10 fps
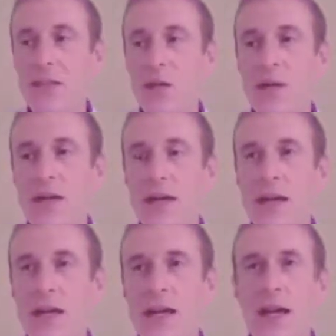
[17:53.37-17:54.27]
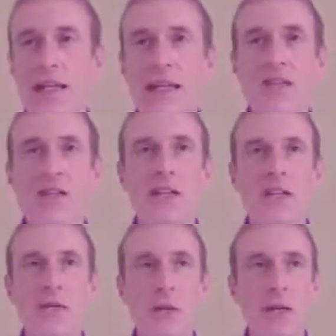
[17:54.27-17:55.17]
You know, I can't
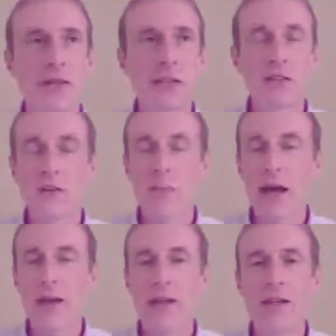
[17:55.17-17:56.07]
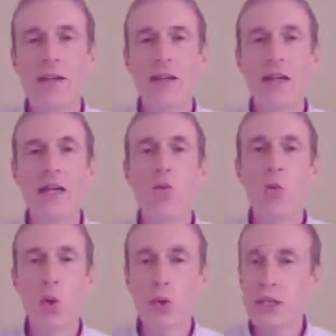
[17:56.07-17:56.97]
say enough great things about it.
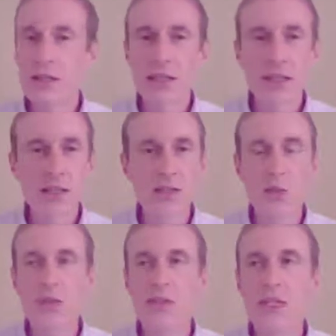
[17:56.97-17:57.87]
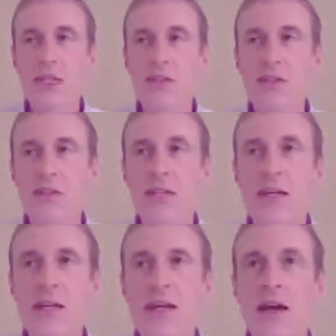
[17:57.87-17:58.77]
Enrolling the kids was
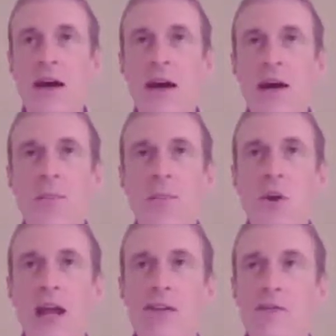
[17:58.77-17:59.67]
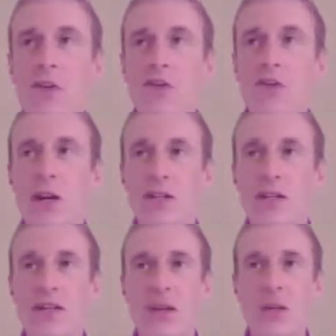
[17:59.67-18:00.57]
easy. When I first
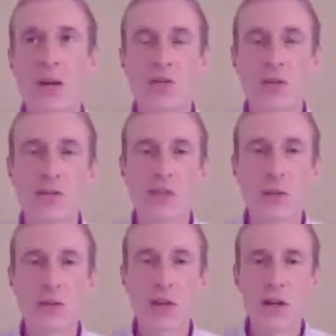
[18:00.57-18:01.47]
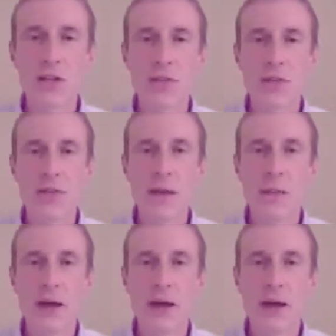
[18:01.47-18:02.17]
talked to Identimetrics, they would talk to me